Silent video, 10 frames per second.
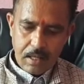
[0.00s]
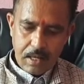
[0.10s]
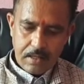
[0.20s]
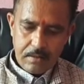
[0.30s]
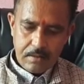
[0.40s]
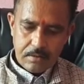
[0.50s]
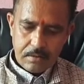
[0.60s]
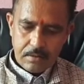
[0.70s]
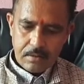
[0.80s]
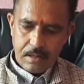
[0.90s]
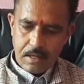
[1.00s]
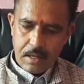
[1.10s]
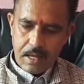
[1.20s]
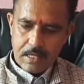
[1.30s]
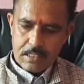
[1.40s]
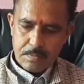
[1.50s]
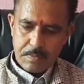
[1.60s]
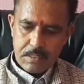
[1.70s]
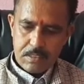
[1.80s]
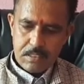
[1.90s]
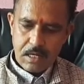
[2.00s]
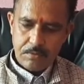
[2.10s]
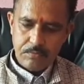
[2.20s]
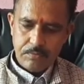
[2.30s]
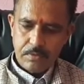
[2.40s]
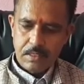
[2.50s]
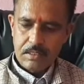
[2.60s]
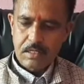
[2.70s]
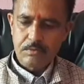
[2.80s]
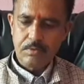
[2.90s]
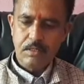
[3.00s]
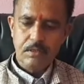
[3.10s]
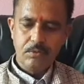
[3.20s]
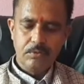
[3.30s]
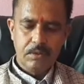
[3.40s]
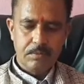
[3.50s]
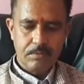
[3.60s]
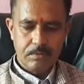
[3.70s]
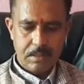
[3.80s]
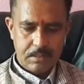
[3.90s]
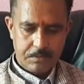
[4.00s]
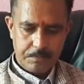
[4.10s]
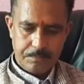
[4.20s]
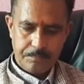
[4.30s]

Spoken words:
N S, P, D, F. In that way we have to write down.